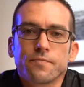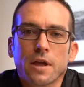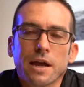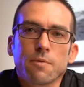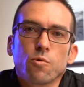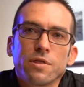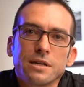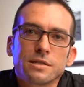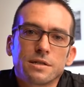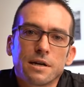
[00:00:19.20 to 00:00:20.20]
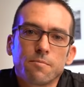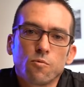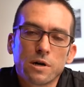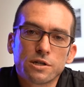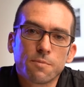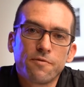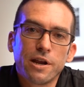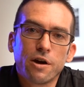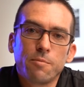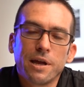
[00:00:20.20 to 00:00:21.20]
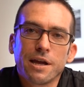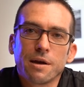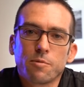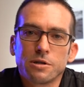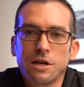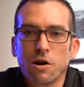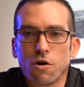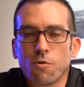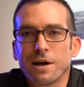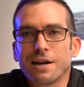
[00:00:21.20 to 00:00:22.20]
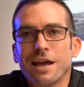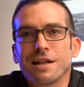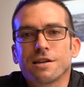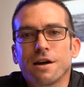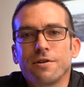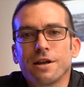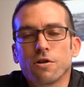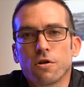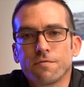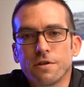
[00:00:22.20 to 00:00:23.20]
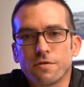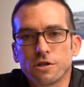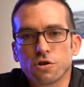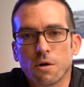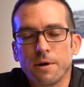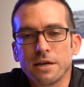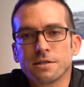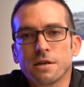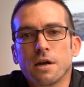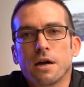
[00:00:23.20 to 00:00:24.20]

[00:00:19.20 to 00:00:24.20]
Okay, with this workshop video being a pretty long one and covering a lot of different topics,